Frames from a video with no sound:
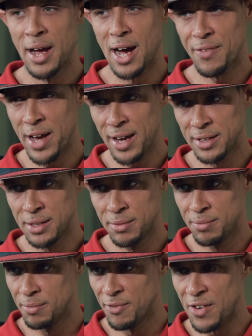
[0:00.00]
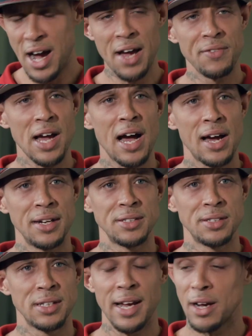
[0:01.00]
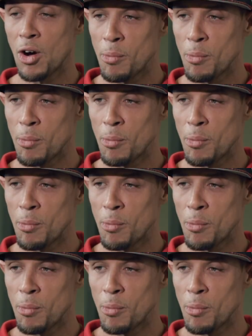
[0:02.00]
I've had five guys like,